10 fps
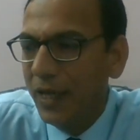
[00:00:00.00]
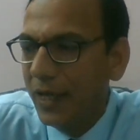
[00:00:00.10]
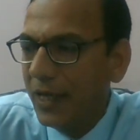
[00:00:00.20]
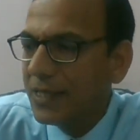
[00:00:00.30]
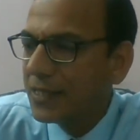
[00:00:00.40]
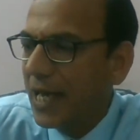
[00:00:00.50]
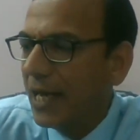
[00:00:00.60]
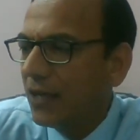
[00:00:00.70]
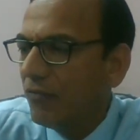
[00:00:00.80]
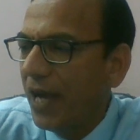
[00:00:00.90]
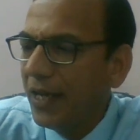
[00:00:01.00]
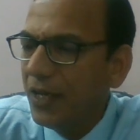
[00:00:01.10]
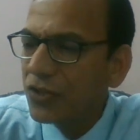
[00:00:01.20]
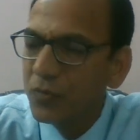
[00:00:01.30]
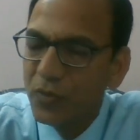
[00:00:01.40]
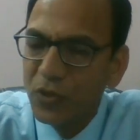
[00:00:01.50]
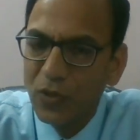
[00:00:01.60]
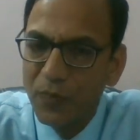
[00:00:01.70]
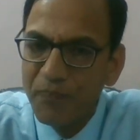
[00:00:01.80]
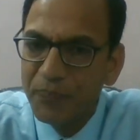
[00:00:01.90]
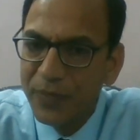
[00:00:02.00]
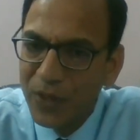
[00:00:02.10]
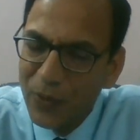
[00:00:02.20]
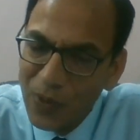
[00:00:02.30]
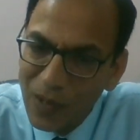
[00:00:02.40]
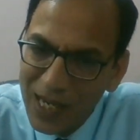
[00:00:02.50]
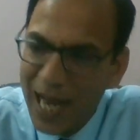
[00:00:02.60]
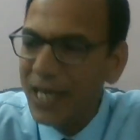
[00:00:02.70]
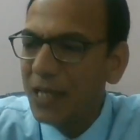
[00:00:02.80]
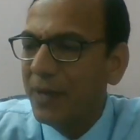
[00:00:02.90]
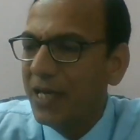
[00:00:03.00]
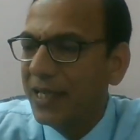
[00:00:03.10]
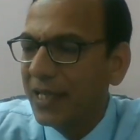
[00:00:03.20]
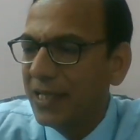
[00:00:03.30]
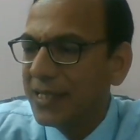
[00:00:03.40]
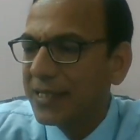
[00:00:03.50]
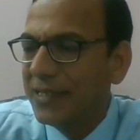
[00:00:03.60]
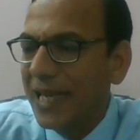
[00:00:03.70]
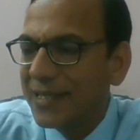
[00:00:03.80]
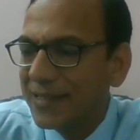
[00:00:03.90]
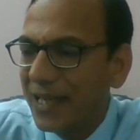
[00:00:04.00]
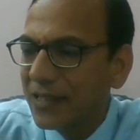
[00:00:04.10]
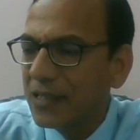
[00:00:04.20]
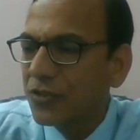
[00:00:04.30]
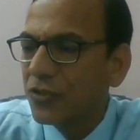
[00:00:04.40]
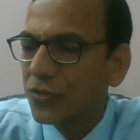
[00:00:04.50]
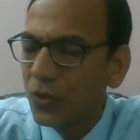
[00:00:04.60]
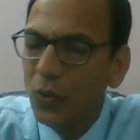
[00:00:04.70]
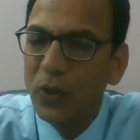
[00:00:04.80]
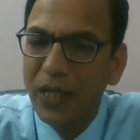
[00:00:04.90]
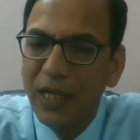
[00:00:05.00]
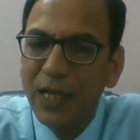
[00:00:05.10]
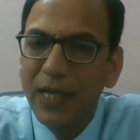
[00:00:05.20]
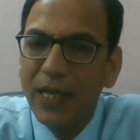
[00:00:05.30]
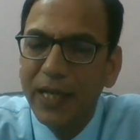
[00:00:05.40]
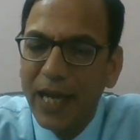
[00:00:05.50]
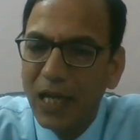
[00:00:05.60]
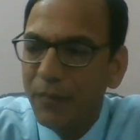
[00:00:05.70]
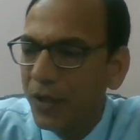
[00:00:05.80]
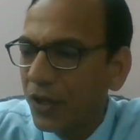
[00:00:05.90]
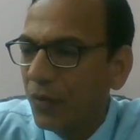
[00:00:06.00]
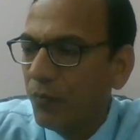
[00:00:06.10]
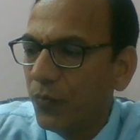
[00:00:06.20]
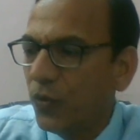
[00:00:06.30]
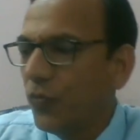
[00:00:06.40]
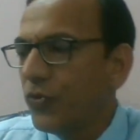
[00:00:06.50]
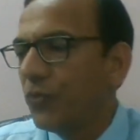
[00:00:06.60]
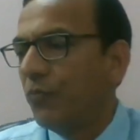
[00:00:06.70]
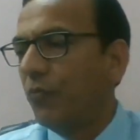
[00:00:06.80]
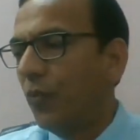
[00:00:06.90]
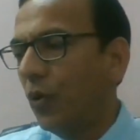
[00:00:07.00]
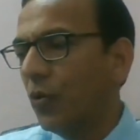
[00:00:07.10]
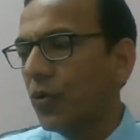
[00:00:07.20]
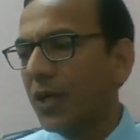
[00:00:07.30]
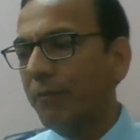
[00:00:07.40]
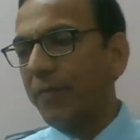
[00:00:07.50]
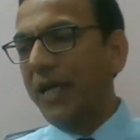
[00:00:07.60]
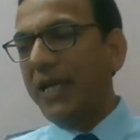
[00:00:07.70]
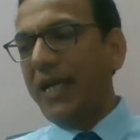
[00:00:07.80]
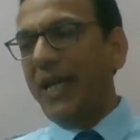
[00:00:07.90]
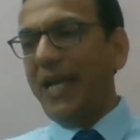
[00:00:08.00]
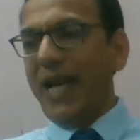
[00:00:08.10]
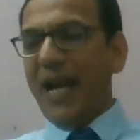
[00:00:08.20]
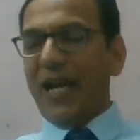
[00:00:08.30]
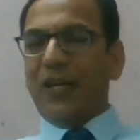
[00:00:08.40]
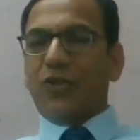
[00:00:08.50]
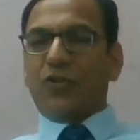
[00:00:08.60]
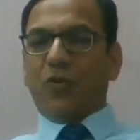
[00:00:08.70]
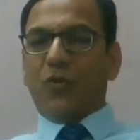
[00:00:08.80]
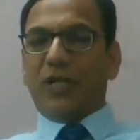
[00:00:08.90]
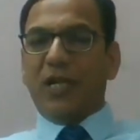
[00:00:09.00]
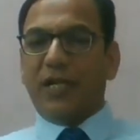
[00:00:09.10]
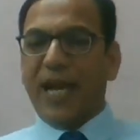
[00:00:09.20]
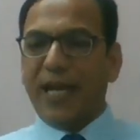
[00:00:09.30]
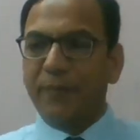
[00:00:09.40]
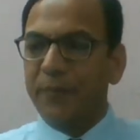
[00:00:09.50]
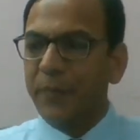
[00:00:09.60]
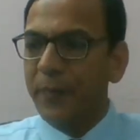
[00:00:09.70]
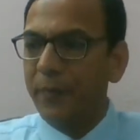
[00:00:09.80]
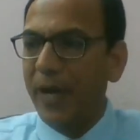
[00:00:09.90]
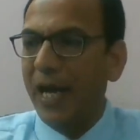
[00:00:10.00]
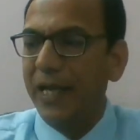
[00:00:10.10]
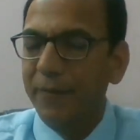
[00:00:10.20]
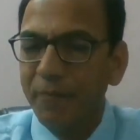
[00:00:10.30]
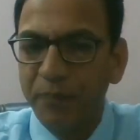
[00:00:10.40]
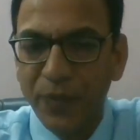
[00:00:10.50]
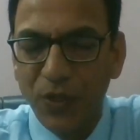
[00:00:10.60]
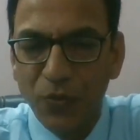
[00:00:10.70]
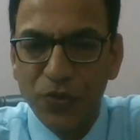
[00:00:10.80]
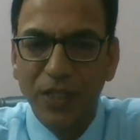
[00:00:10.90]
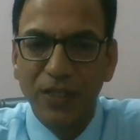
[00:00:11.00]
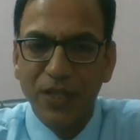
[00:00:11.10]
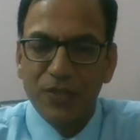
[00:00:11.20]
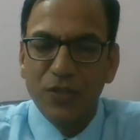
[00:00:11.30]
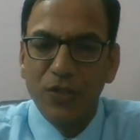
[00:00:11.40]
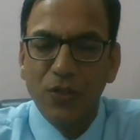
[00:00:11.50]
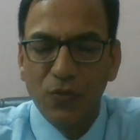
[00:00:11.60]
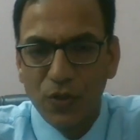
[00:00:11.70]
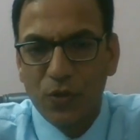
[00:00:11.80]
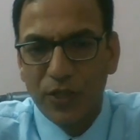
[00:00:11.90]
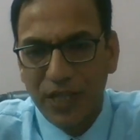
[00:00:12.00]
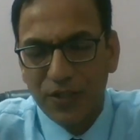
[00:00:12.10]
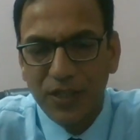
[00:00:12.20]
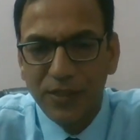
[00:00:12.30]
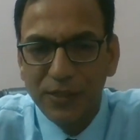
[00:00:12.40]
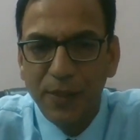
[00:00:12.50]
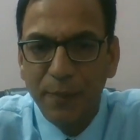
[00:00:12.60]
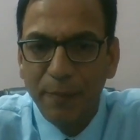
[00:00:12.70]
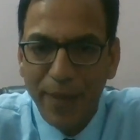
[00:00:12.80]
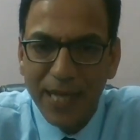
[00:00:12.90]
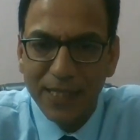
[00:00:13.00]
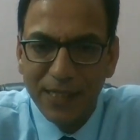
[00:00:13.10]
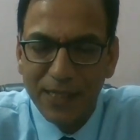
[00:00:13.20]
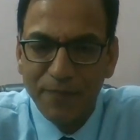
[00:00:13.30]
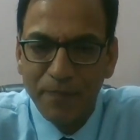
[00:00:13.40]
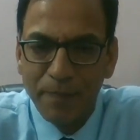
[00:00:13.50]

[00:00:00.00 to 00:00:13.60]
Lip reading: is that very small or light particles that settles slowly can be removed more completely and in a shorter time by using this flotation method.